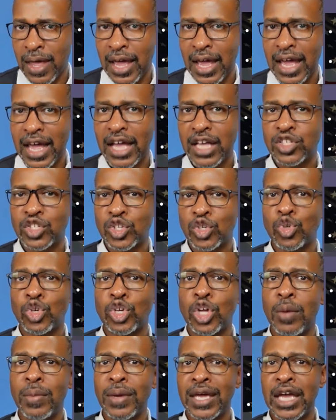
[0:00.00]
is
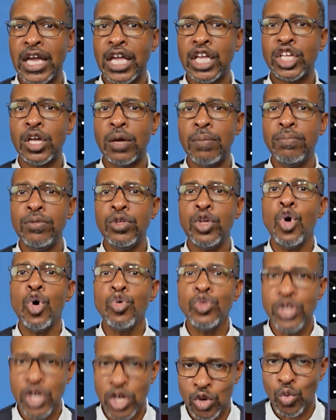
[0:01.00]
coming in
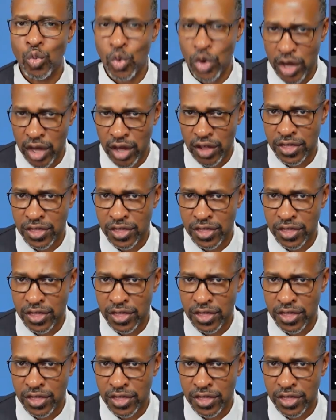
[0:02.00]
communion with